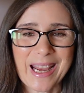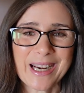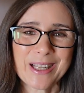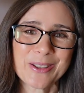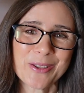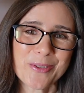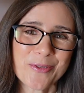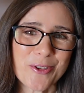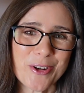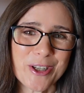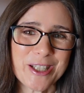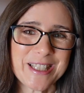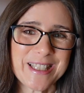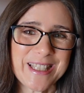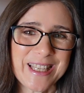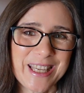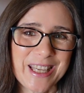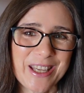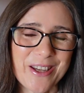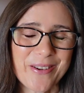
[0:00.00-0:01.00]
and I look forward to
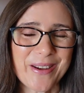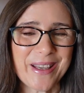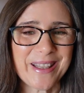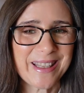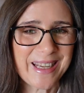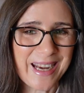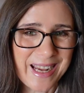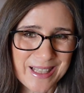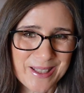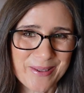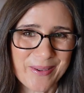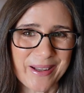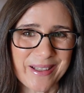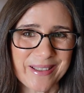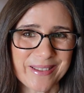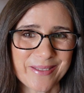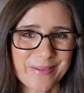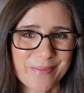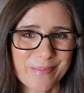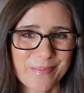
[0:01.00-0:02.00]
seeing you in the next
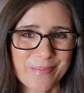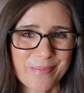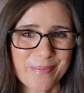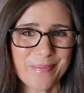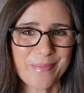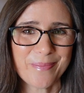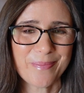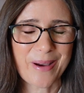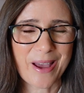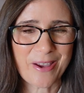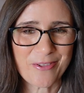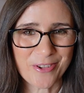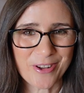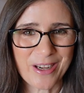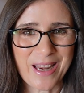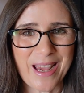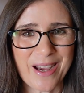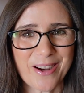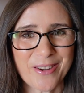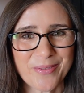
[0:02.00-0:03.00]
one. Bye for
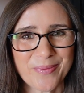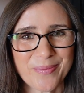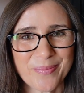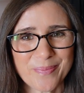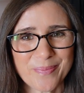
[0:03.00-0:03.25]
now.